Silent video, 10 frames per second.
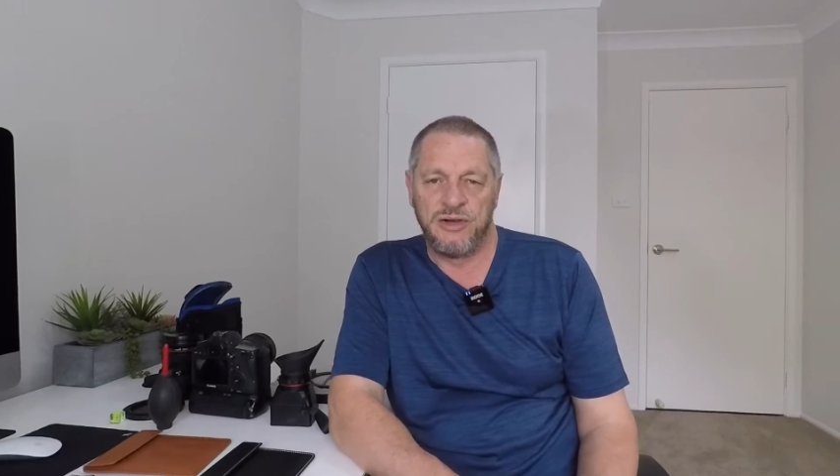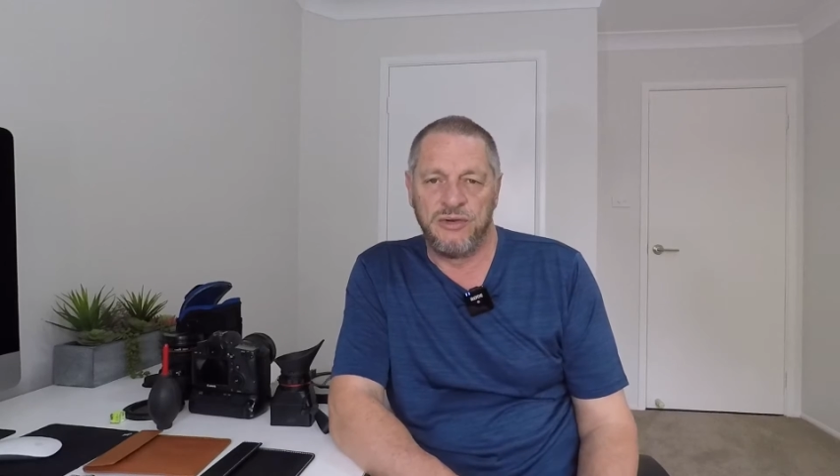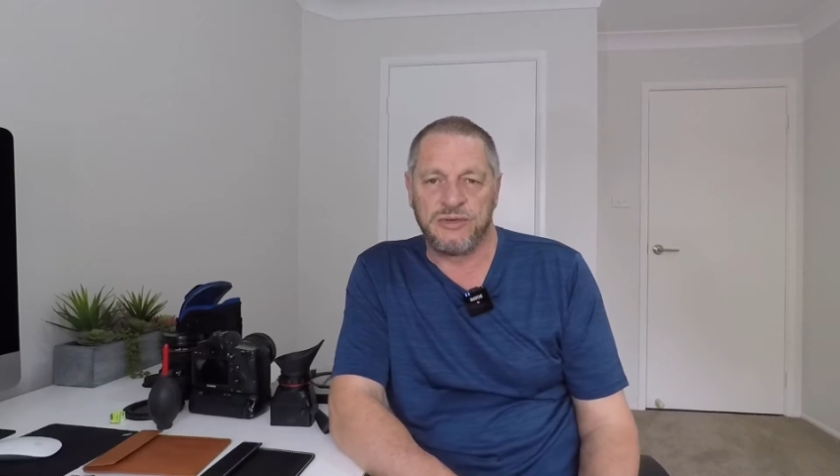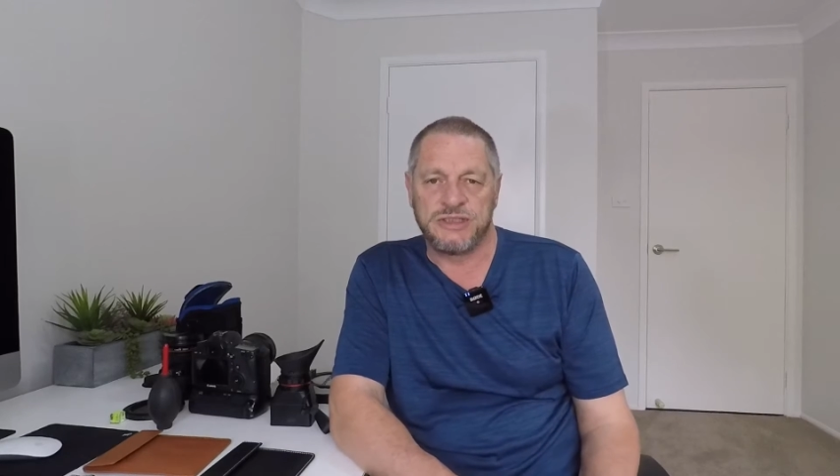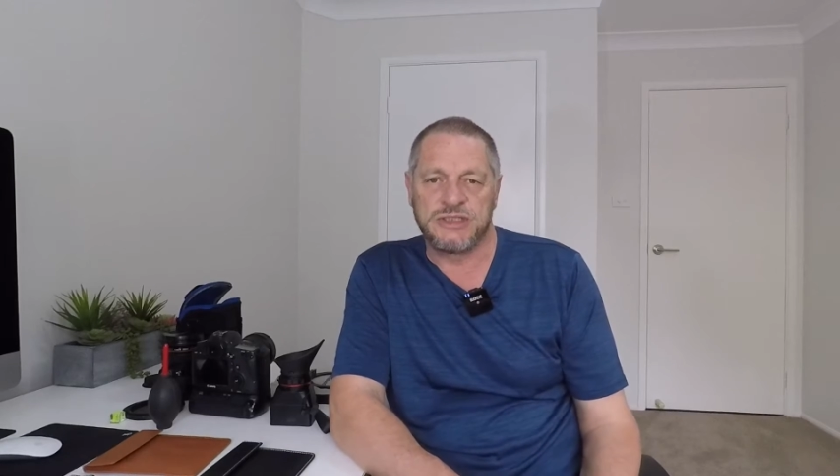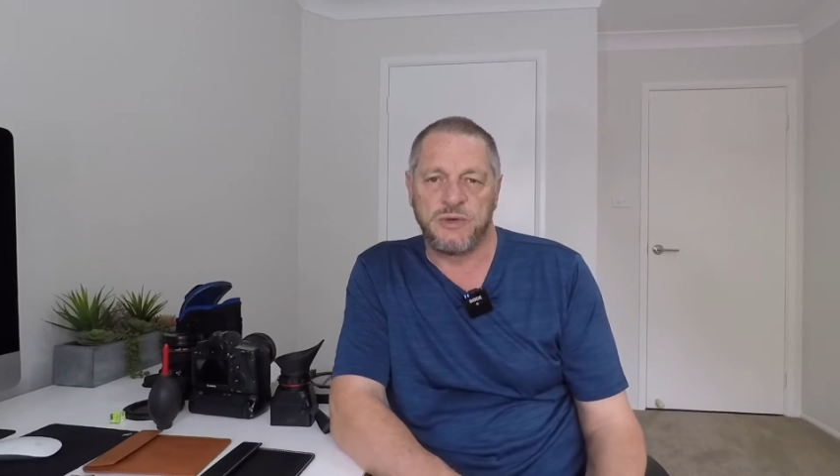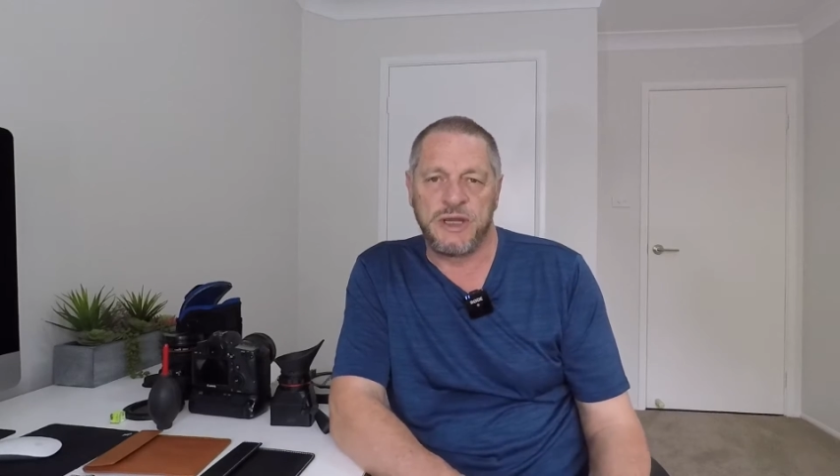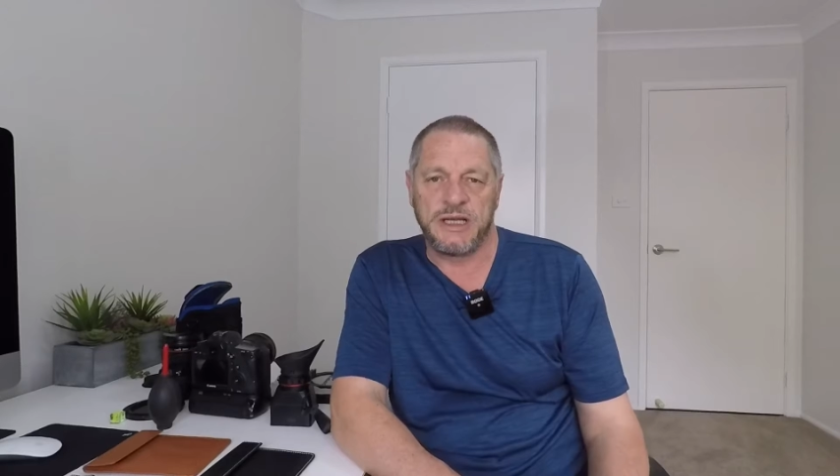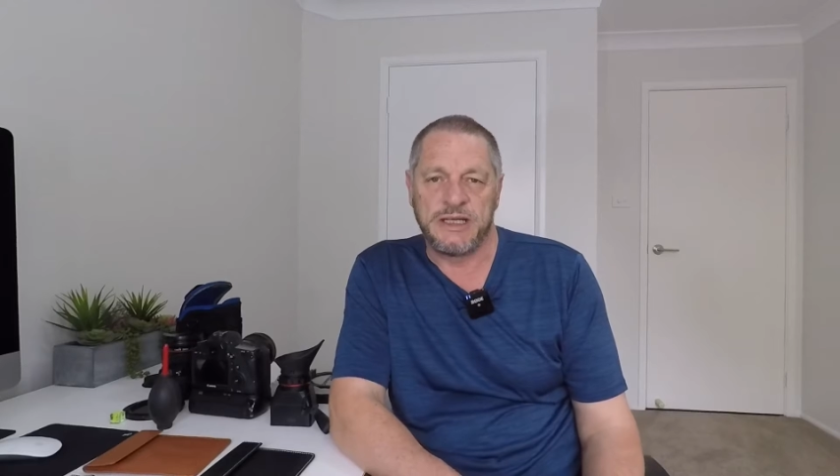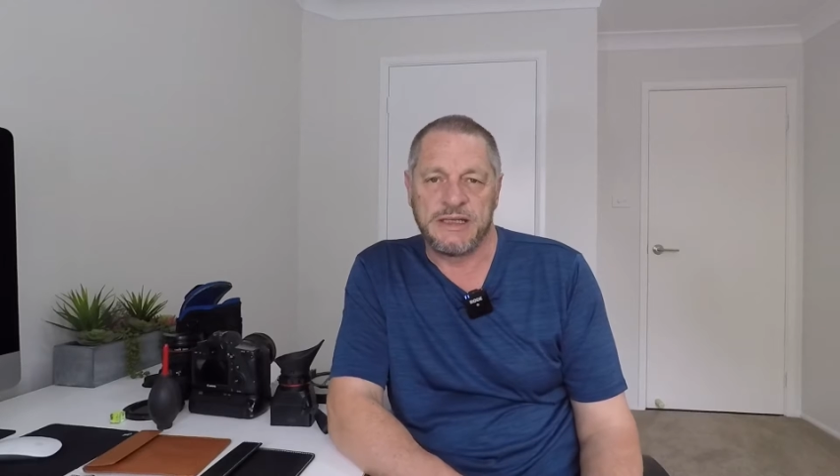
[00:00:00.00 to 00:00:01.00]
Look, just
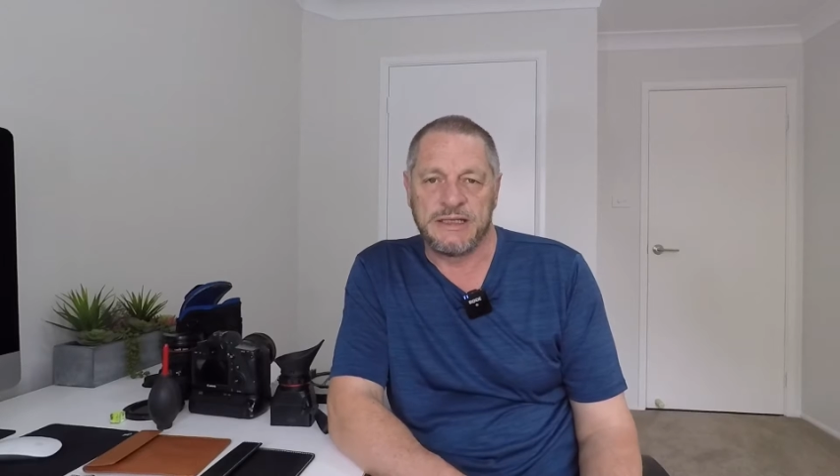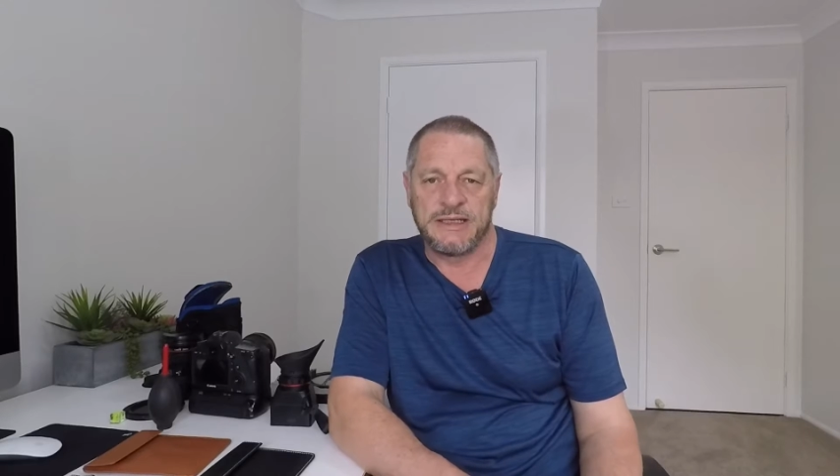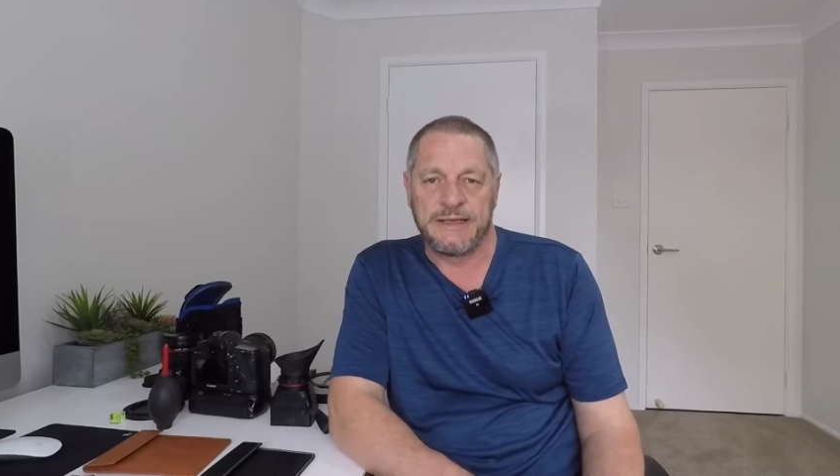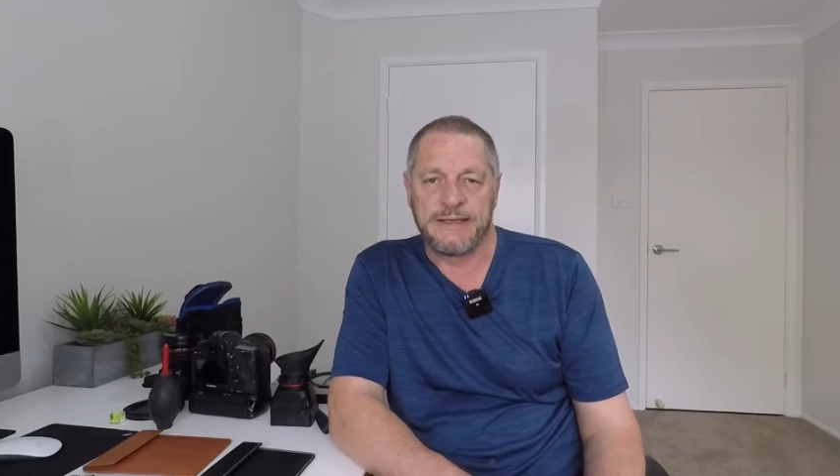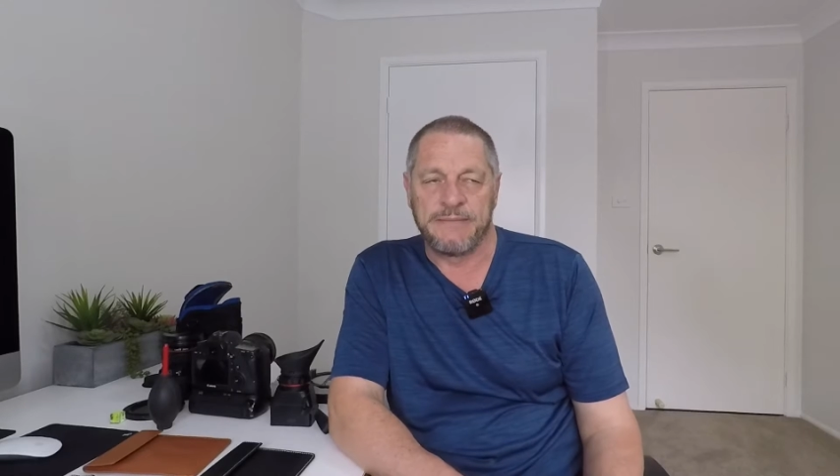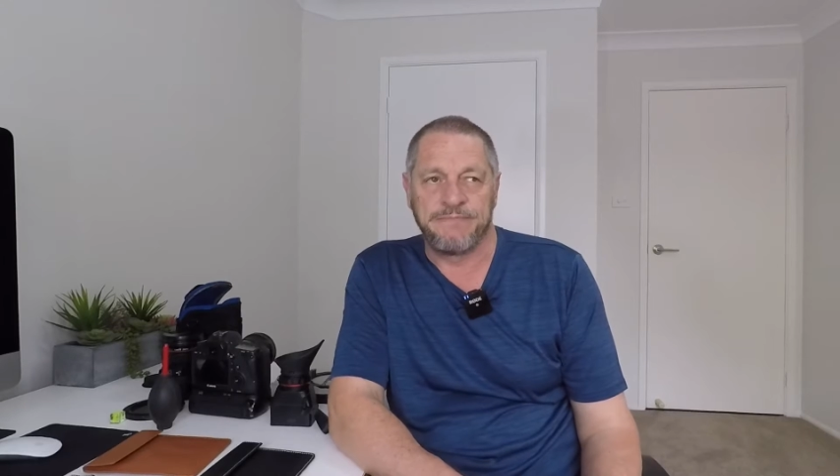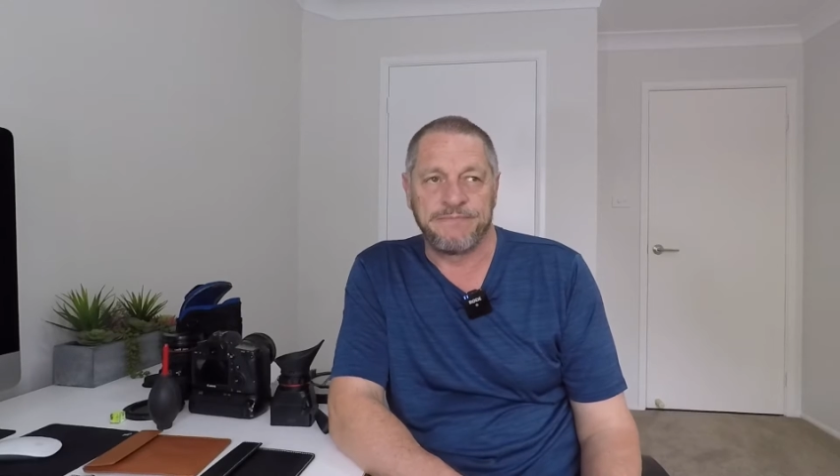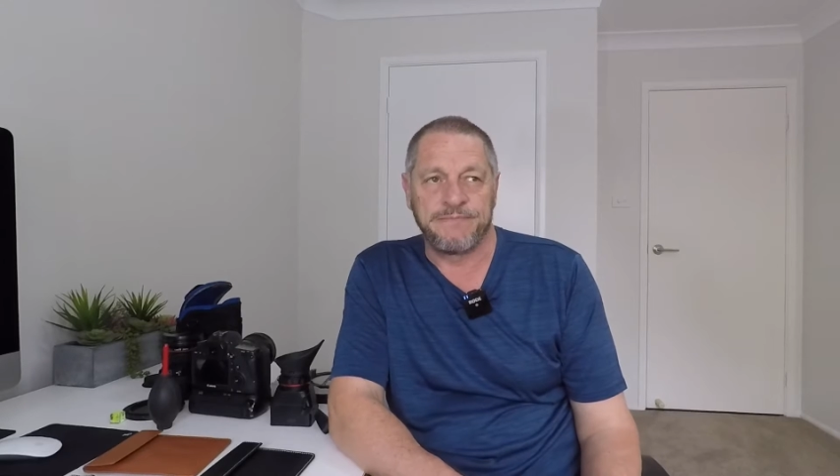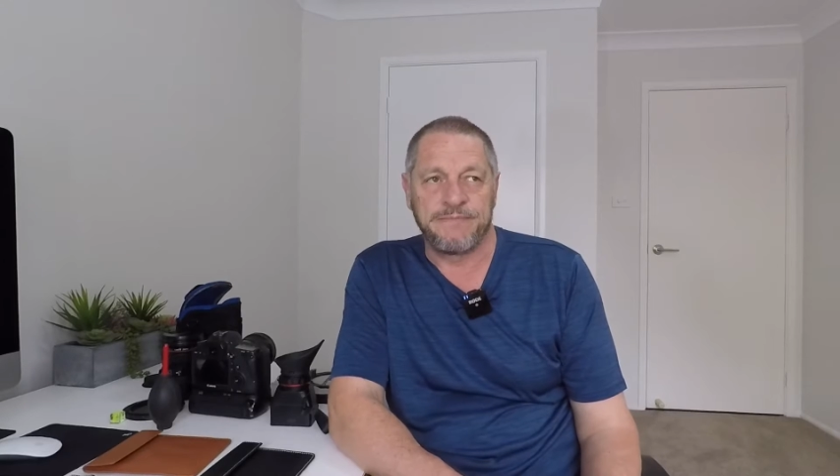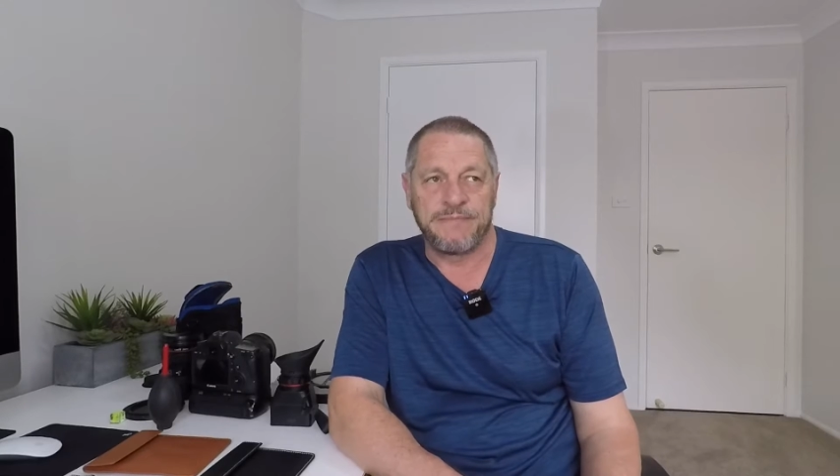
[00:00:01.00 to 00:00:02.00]
quickly,
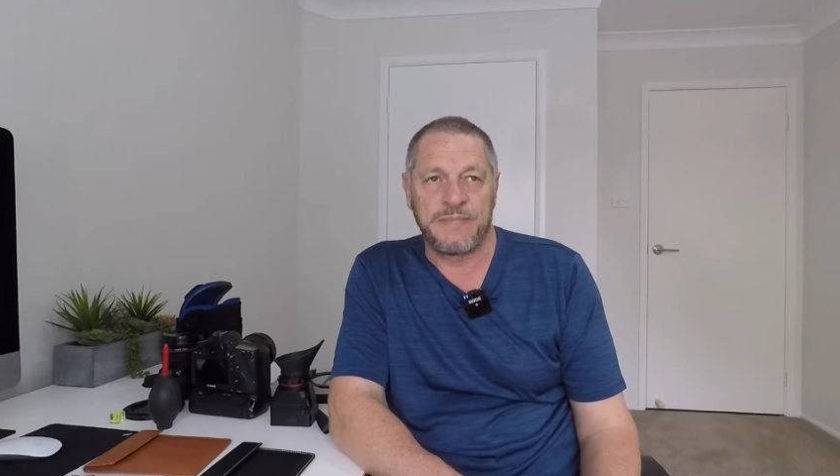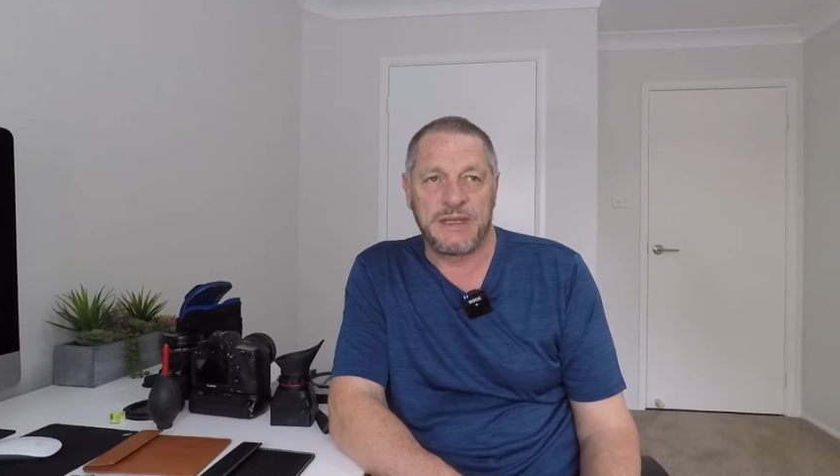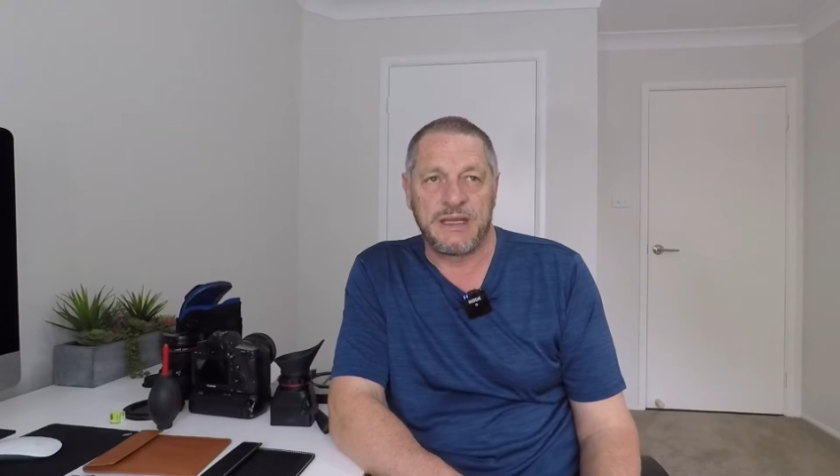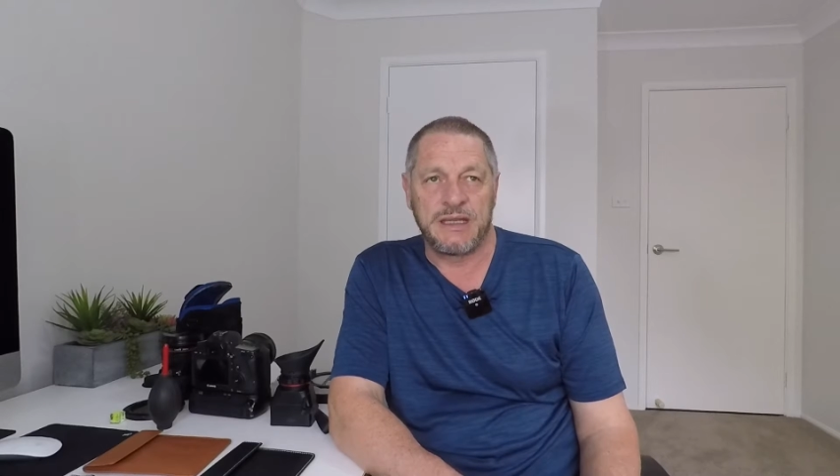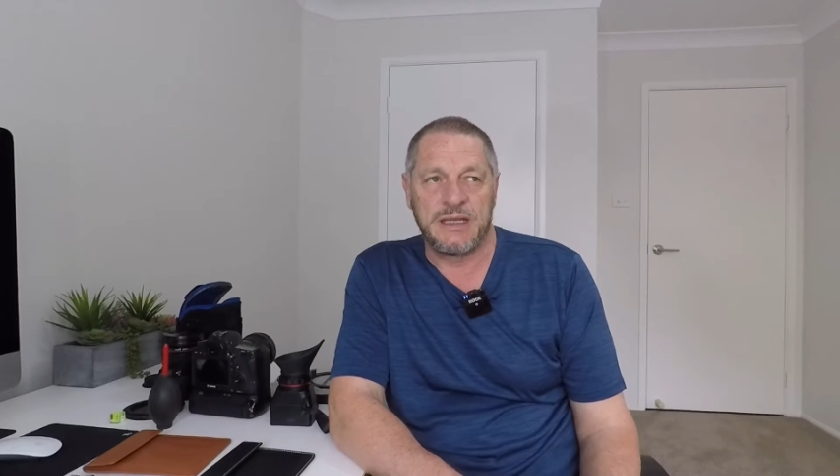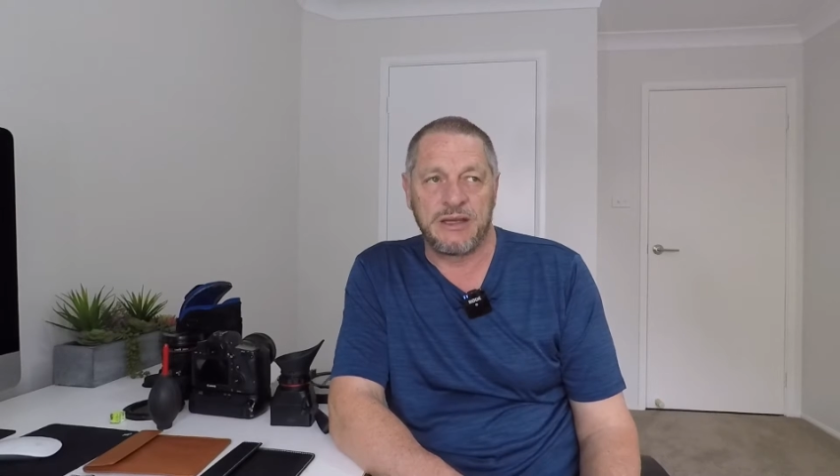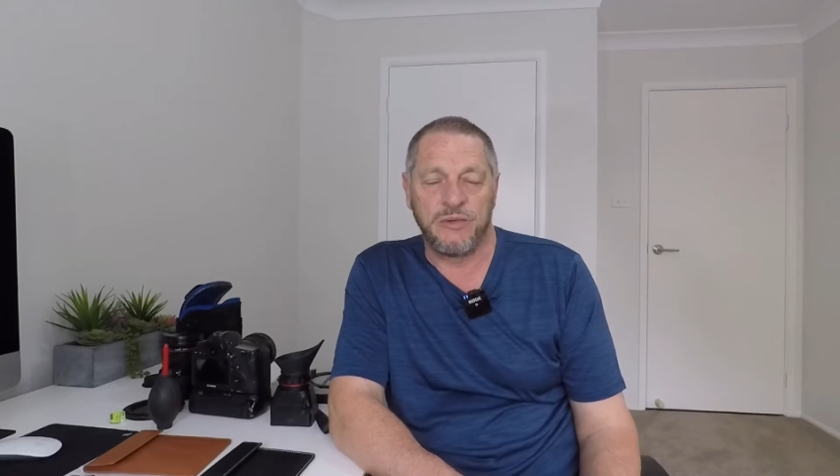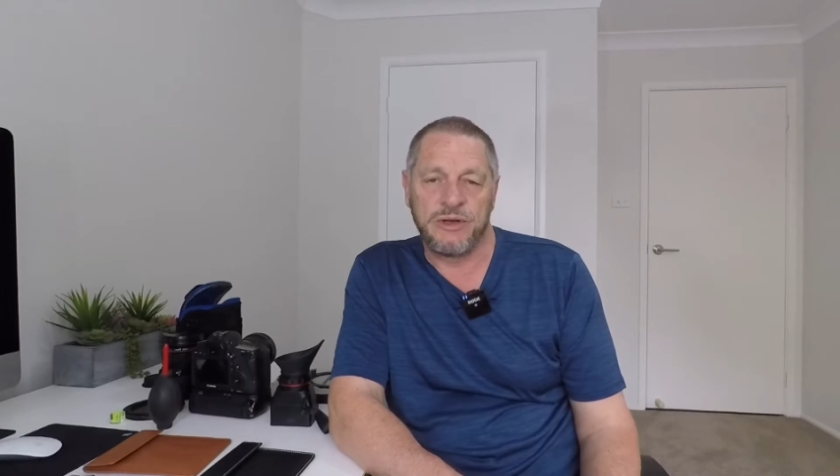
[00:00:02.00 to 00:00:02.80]
I